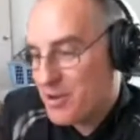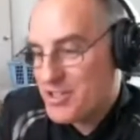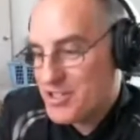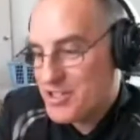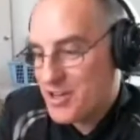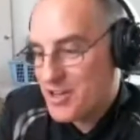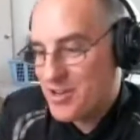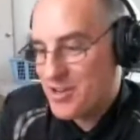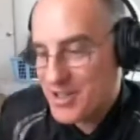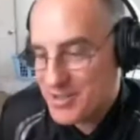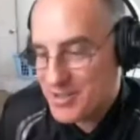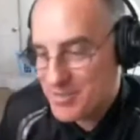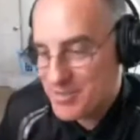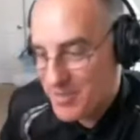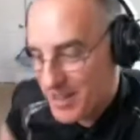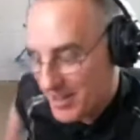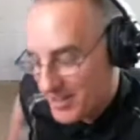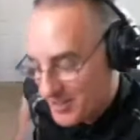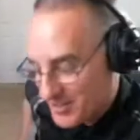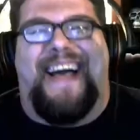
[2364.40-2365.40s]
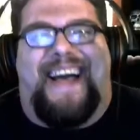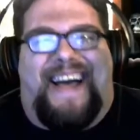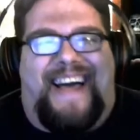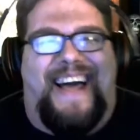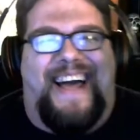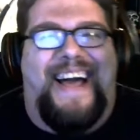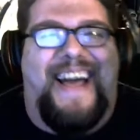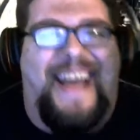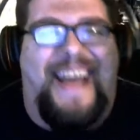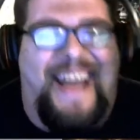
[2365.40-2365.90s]
serious villains. Yes,
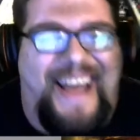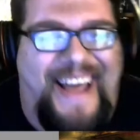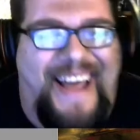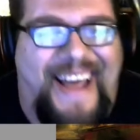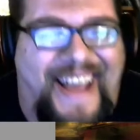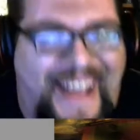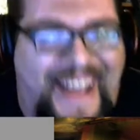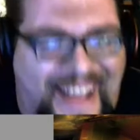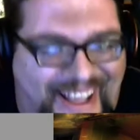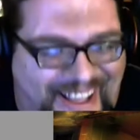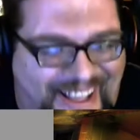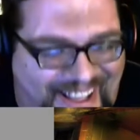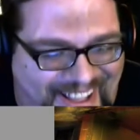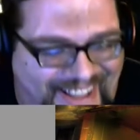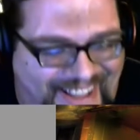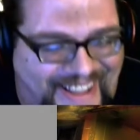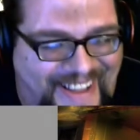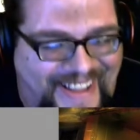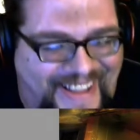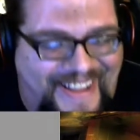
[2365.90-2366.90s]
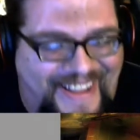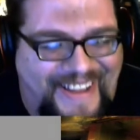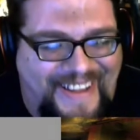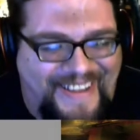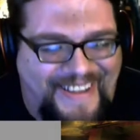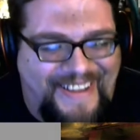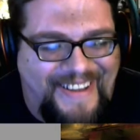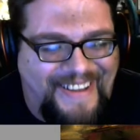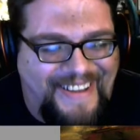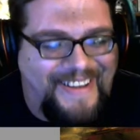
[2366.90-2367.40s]
you did. So,
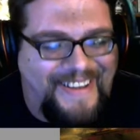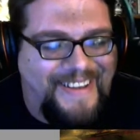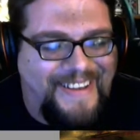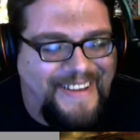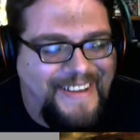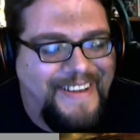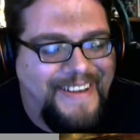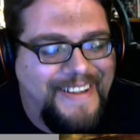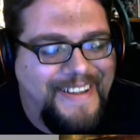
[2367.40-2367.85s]
and then